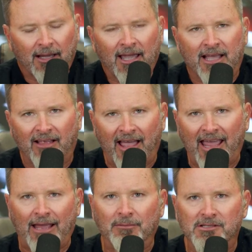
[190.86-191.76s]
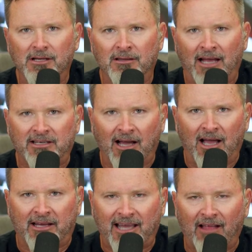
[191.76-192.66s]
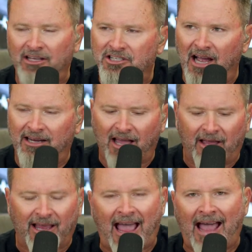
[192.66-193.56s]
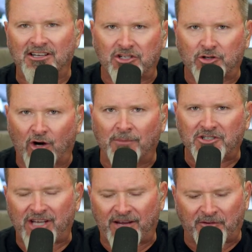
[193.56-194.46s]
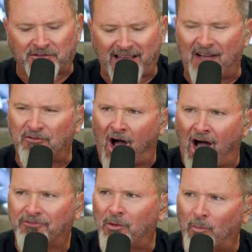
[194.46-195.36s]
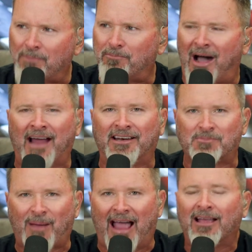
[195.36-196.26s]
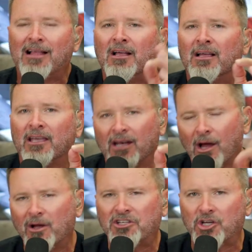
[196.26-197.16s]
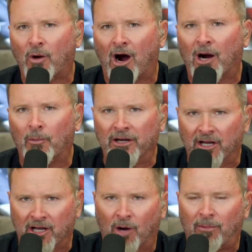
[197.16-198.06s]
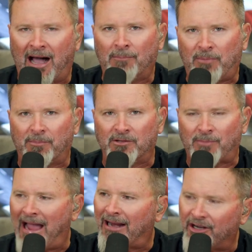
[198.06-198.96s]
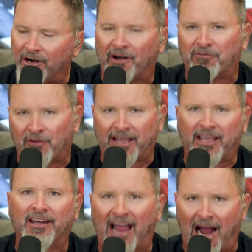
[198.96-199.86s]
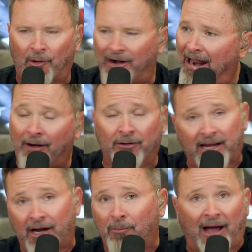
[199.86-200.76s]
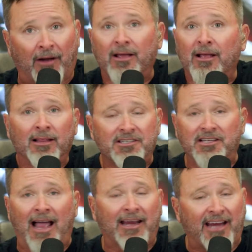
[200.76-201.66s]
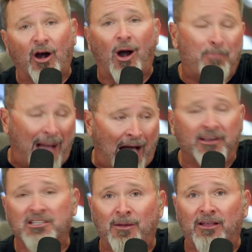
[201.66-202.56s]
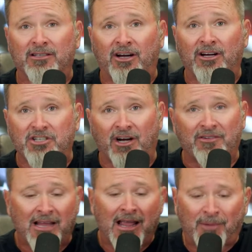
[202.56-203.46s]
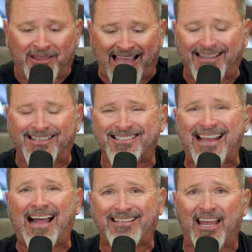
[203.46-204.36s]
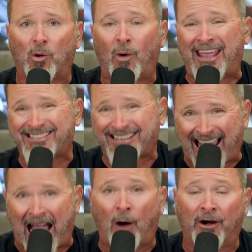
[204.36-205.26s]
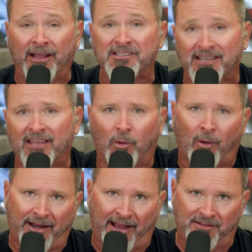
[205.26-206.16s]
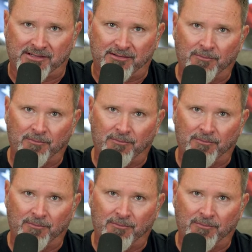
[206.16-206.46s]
he claims that John Kelly, as Trump's chief of staff, often went behind his back. You know what you are when you go behind people's back? You're a freaking coward. And I don't care about, listen, I care about his military service, but that does not take away his cowardice in the White House.